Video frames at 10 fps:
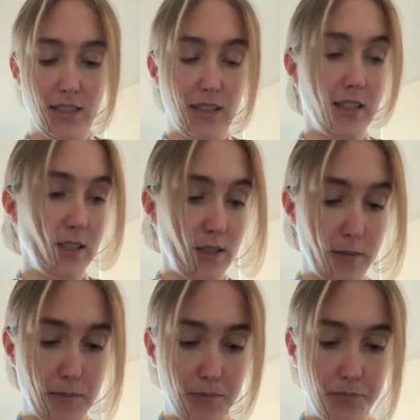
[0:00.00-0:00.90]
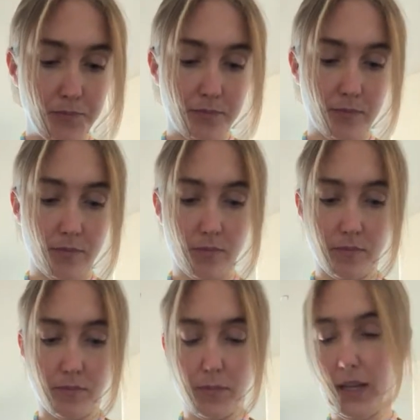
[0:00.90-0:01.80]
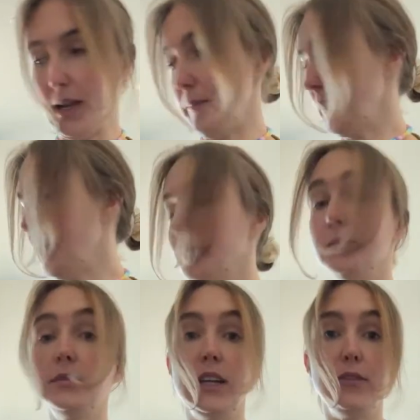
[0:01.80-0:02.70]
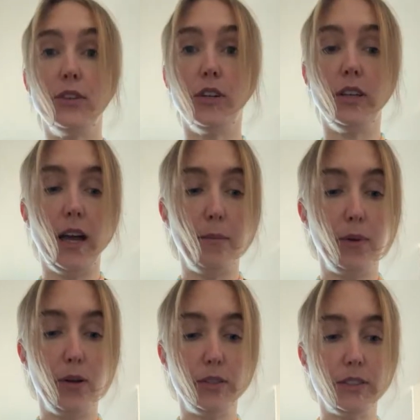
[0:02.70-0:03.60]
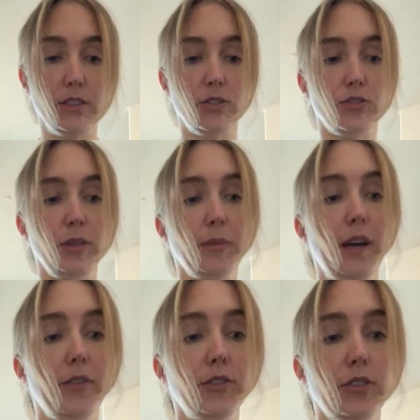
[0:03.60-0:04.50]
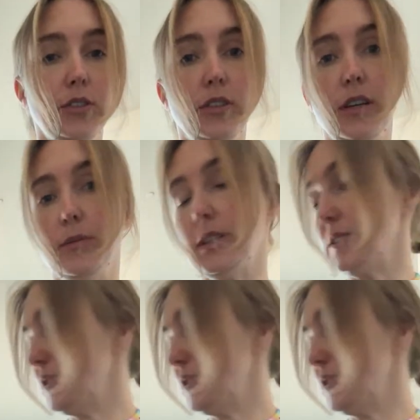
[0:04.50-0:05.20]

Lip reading: But yeah, I'm definitely gonna upload this stream after I'm done